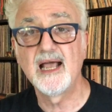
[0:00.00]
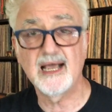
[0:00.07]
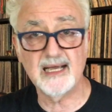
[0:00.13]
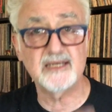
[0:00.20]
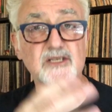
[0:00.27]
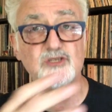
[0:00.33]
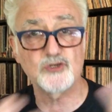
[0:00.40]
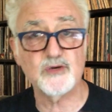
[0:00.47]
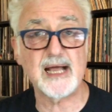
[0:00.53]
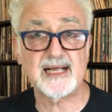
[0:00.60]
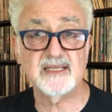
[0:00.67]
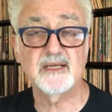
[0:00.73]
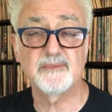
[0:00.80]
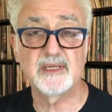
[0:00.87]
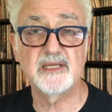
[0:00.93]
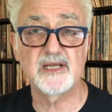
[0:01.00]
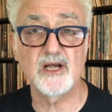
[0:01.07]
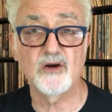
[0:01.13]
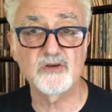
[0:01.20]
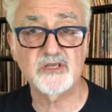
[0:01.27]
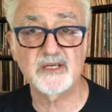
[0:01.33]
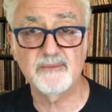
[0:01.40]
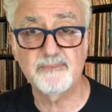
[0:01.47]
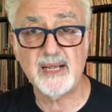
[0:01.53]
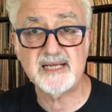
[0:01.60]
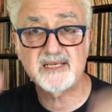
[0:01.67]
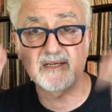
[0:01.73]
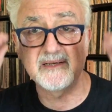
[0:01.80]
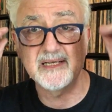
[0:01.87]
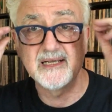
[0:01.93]
how to track them in the ocean.
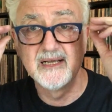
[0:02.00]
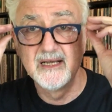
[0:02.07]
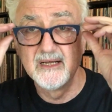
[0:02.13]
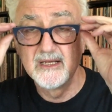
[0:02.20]
Basically,